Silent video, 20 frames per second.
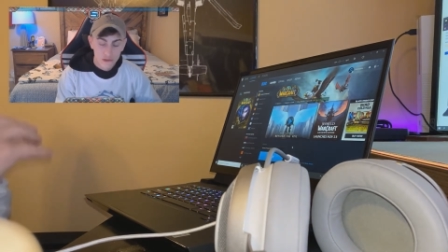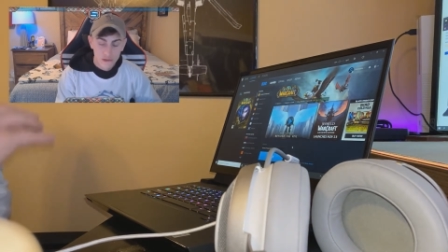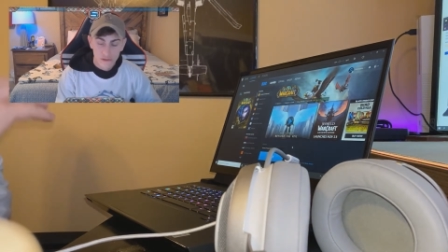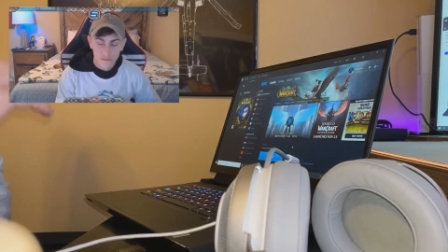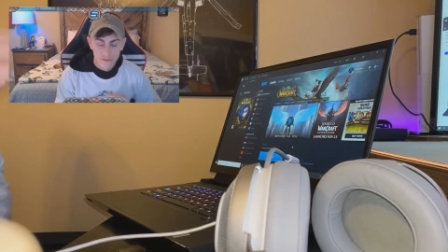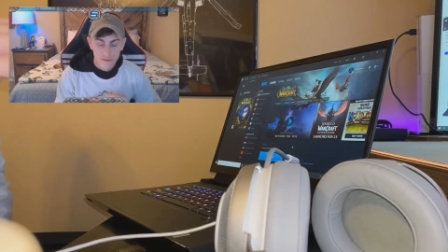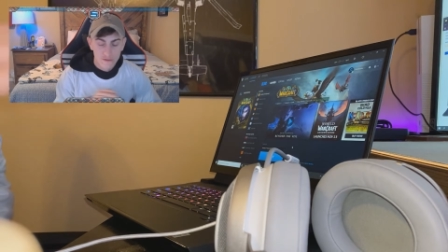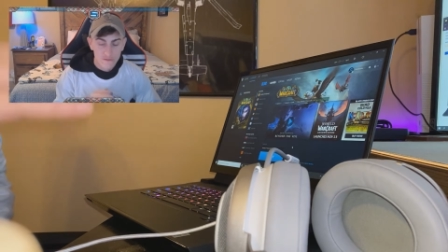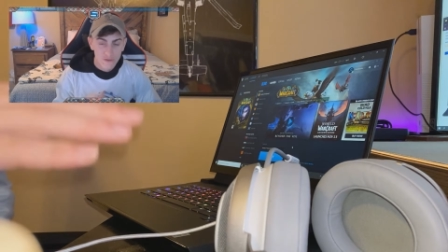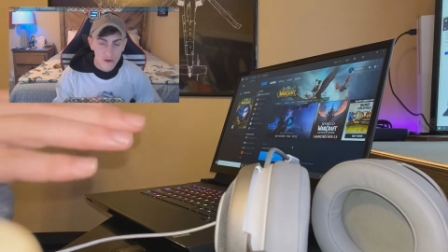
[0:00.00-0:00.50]
So
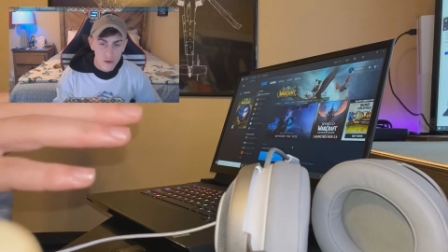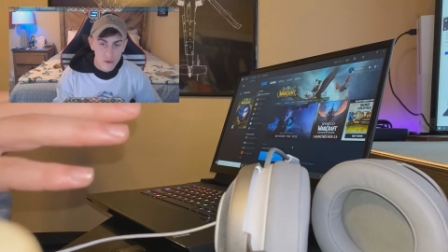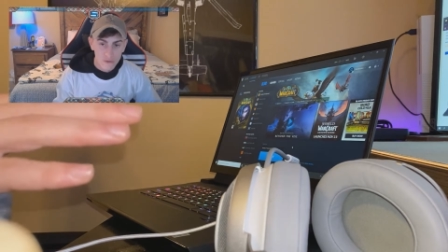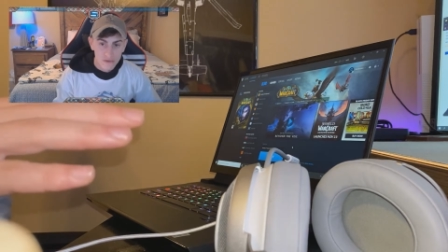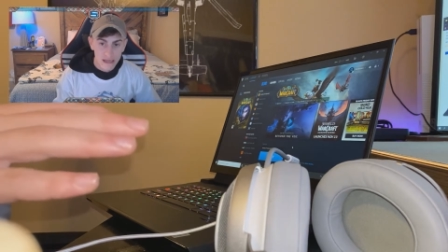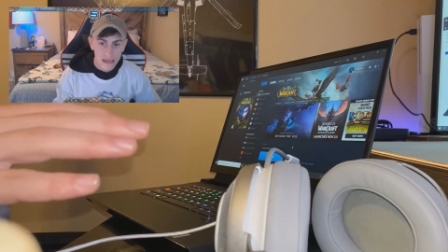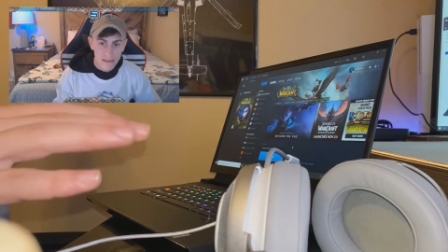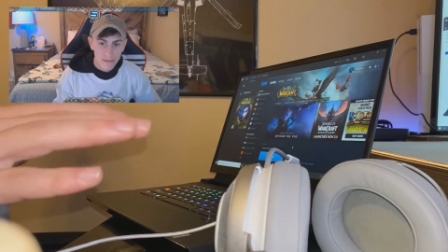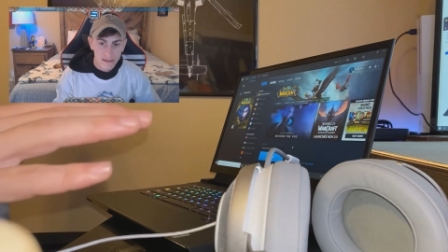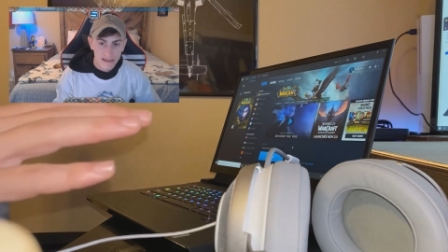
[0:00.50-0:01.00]
if you've
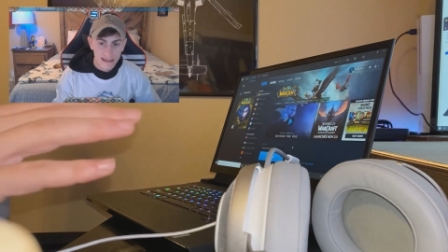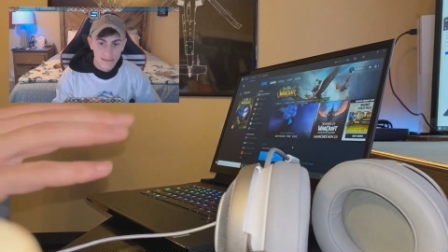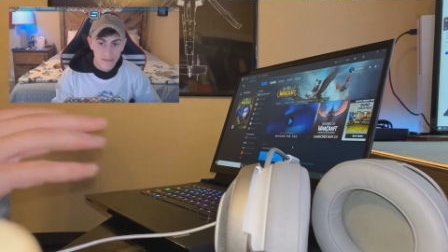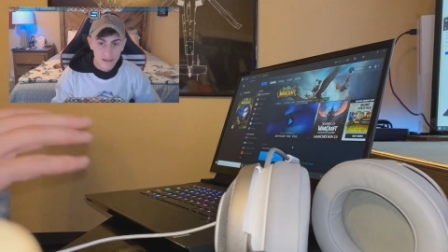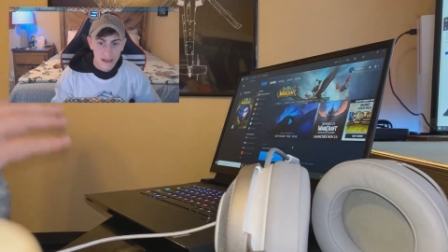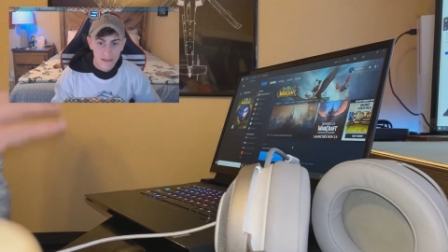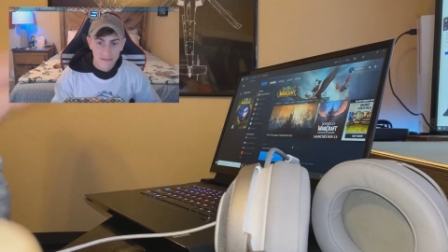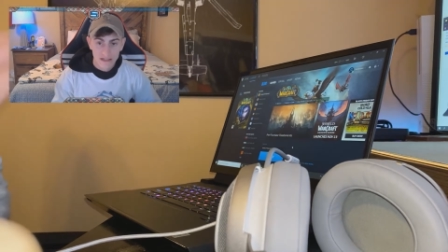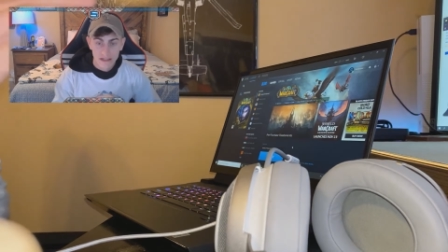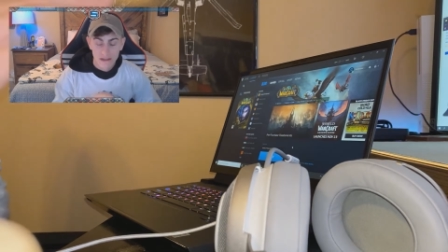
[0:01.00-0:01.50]
owned gaming
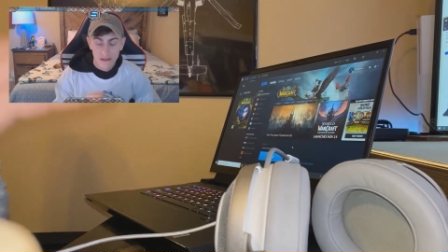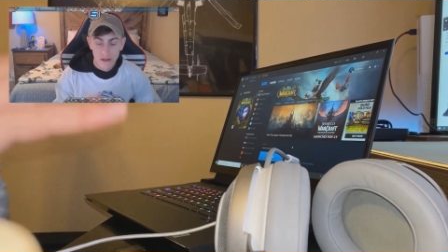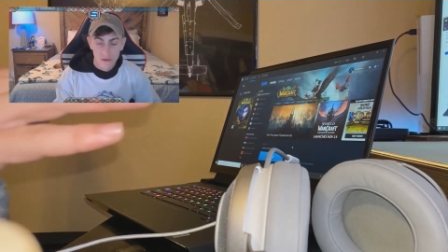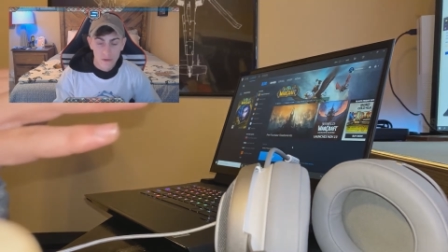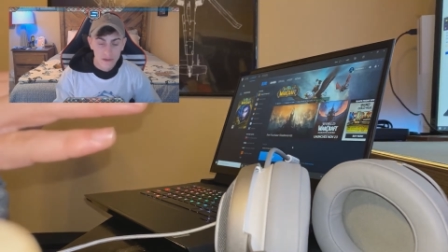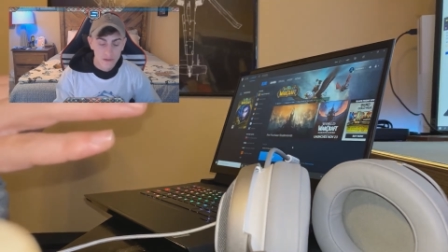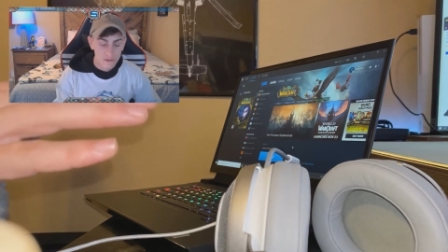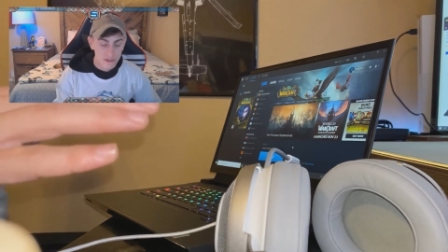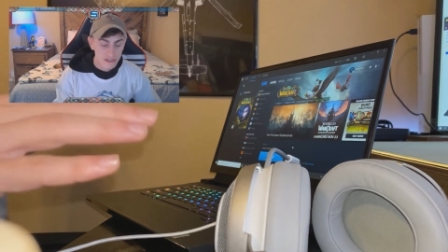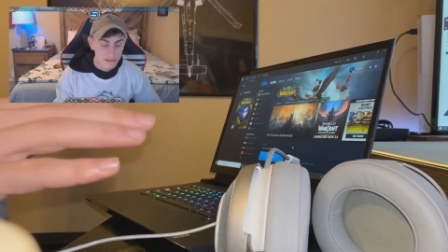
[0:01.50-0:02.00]
laptops and
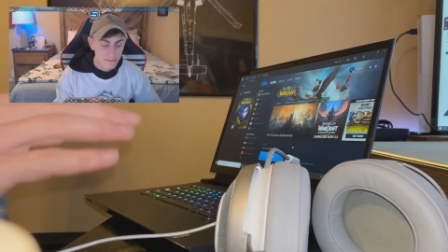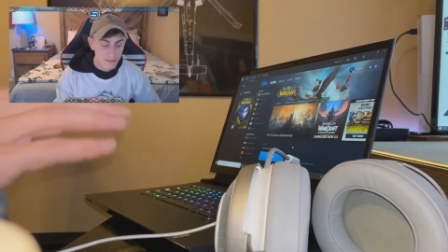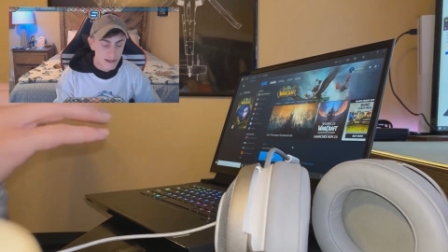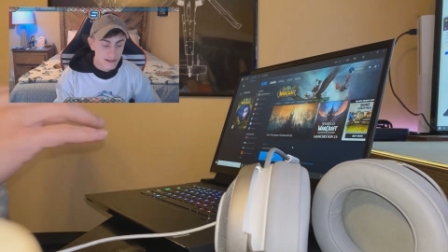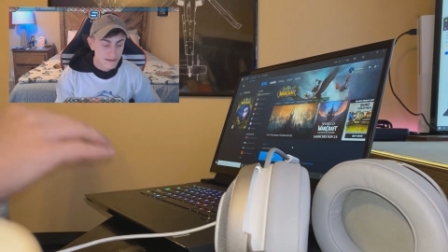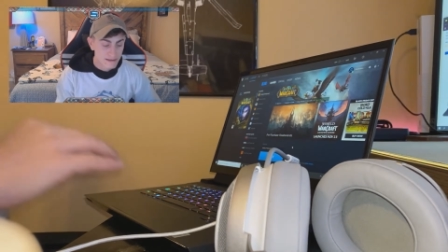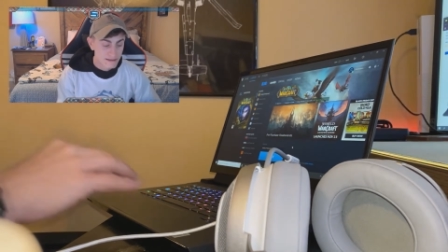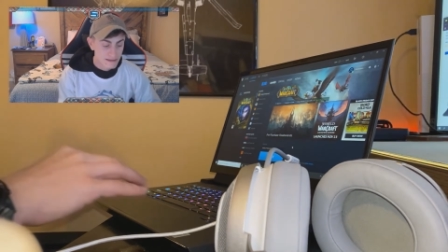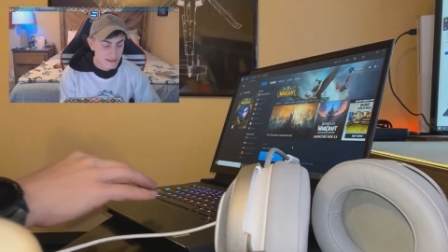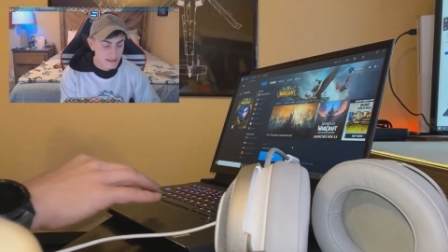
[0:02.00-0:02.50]
know what to
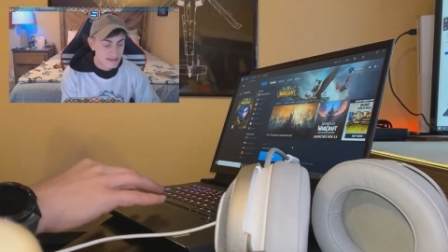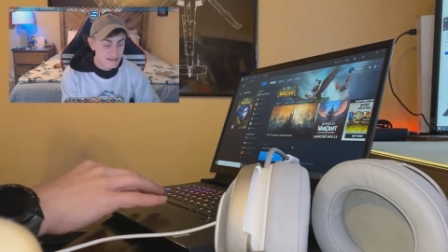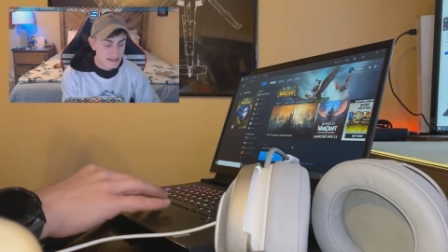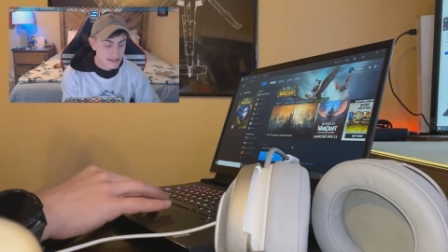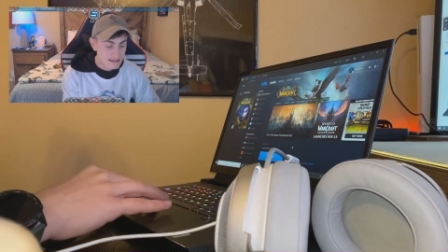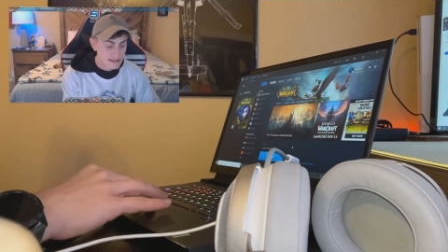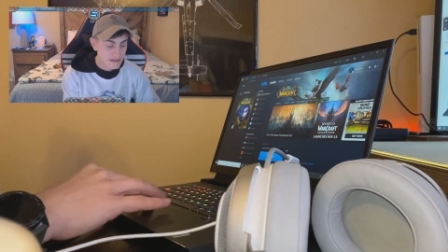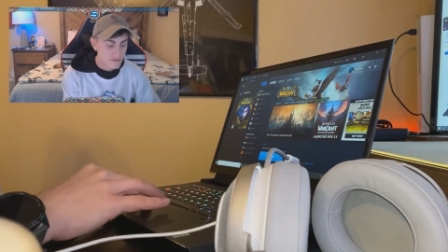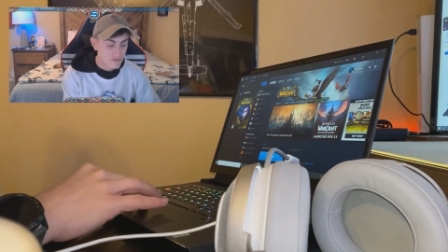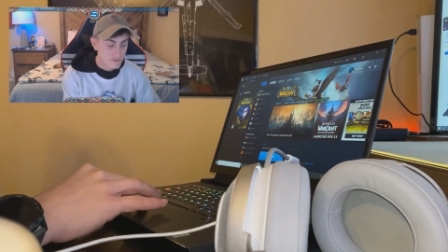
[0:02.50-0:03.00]
expect, this
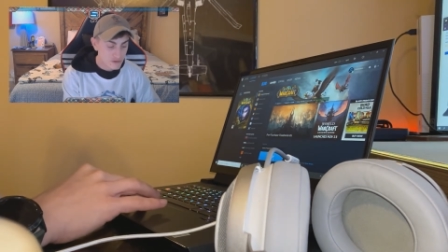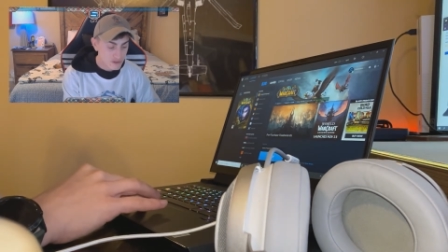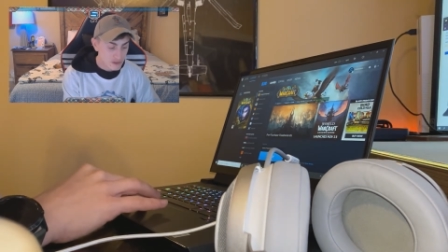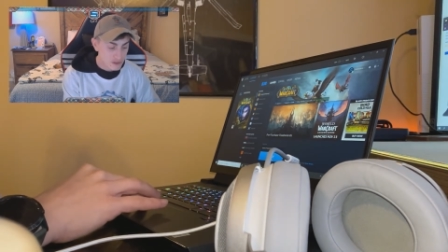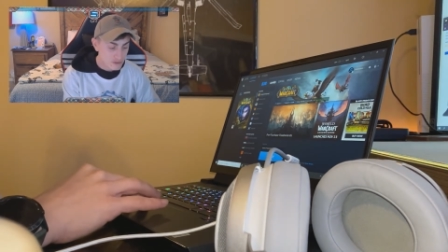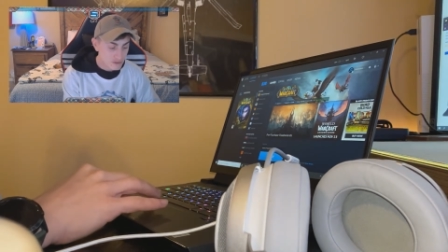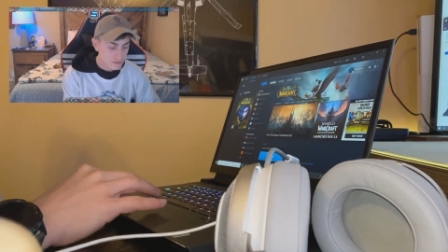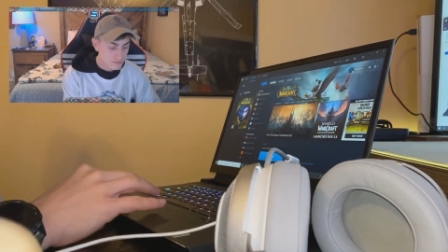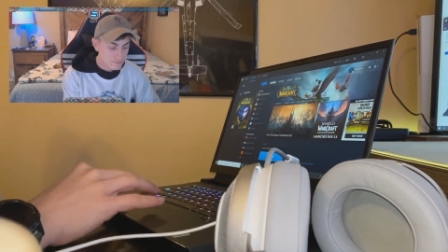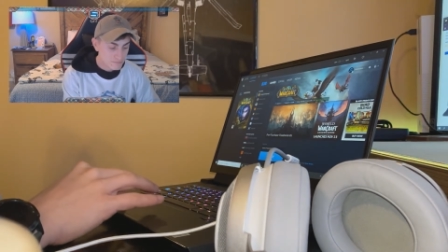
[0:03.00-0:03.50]
isn't for
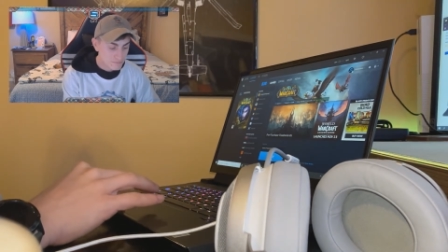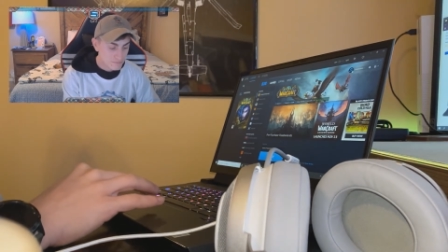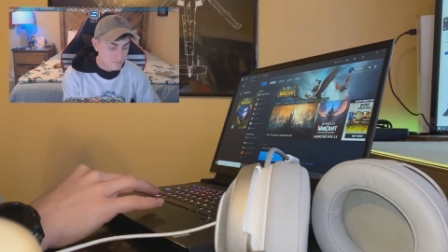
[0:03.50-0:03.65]
you.